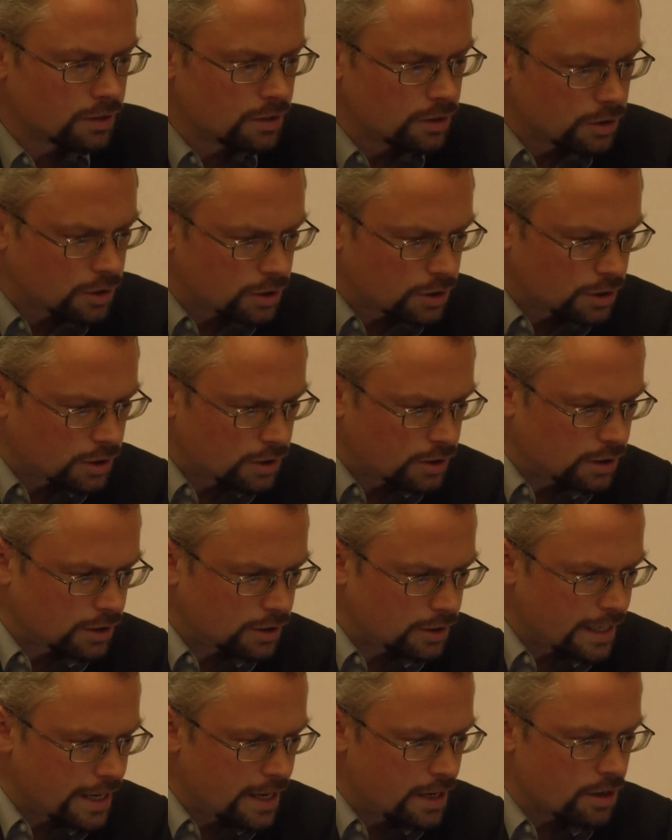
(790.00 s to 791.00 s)

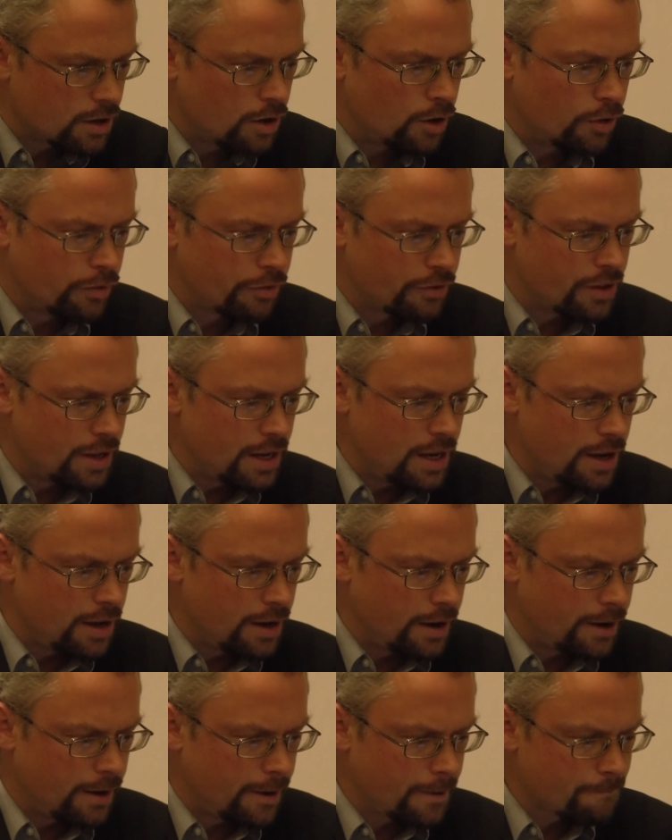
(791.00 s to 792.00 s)
said of
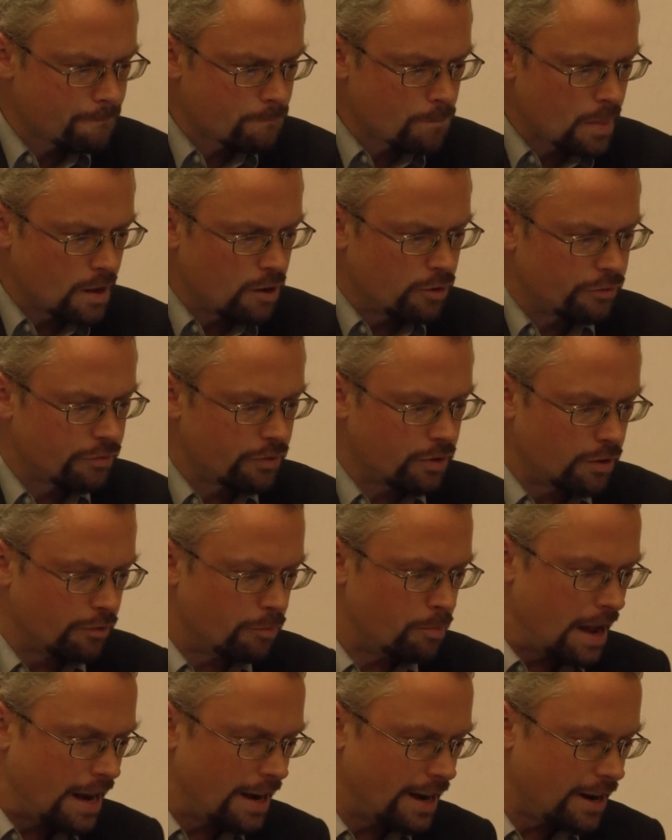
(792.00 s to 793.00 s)

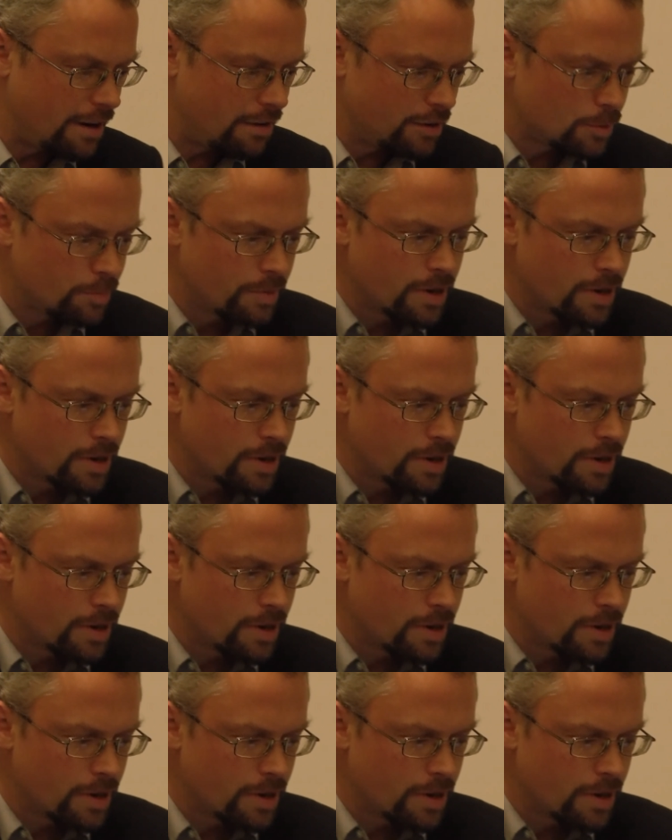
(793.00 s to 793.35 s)
Bandera's